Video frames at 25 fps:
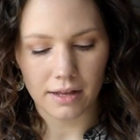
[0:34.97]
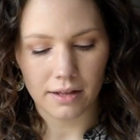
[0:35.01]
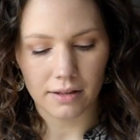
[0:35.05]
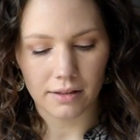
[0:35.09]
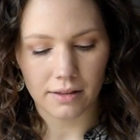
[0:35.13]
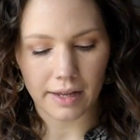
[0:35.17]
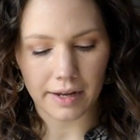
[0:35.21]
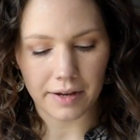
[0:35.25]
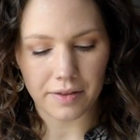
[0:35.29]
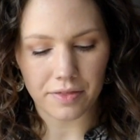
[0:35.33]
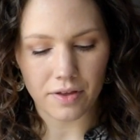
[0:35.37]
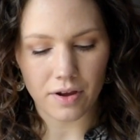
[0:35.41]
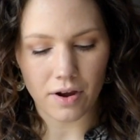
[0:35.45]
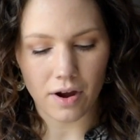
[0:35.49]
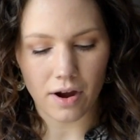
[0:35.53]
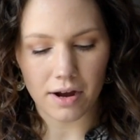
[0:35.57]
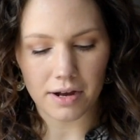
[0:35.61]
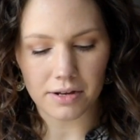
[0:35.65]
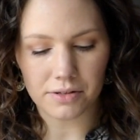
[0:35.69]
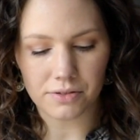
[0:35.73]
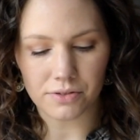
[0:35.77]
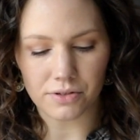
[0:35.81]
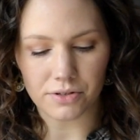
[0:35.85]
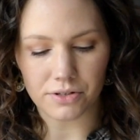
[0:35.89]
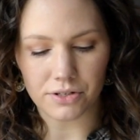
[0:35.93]
like the
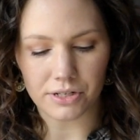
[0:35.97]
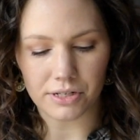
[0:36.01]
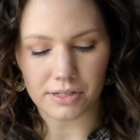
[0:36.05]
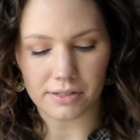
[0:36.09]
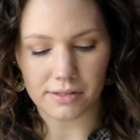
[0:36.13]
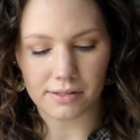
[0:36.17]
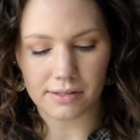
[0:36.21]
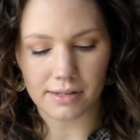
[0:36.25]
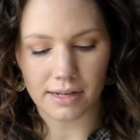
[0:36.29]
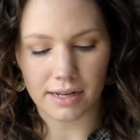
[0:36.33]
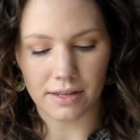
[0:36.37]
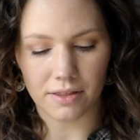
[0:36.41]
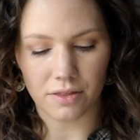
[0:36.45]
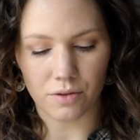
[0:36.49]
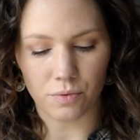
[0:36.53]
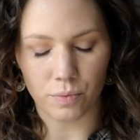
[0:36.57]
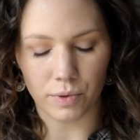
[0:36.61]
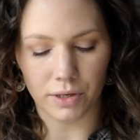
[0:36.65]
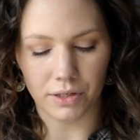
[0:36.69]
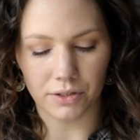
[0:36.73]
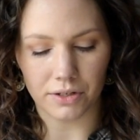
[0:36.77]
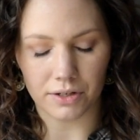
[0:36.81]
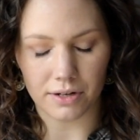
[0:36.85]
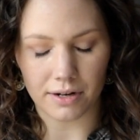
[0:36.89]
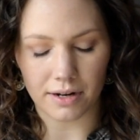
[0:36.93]
ostriches in the
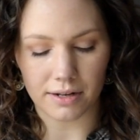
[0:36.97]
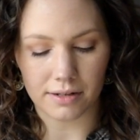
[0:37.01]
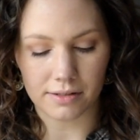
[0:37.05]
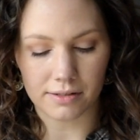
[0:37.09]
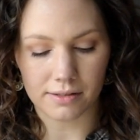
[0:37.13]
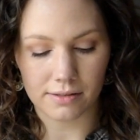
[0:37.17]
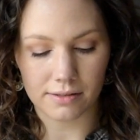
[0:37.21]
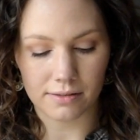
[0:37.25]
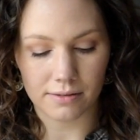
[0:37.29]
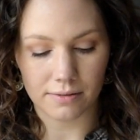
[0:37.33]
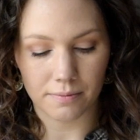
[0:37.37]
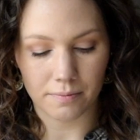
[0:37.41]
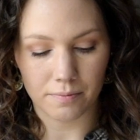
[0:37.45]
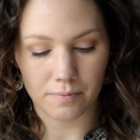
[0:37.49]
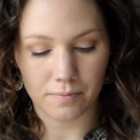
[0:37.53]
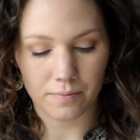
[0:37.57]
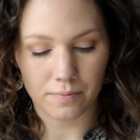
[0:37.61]
wilderness.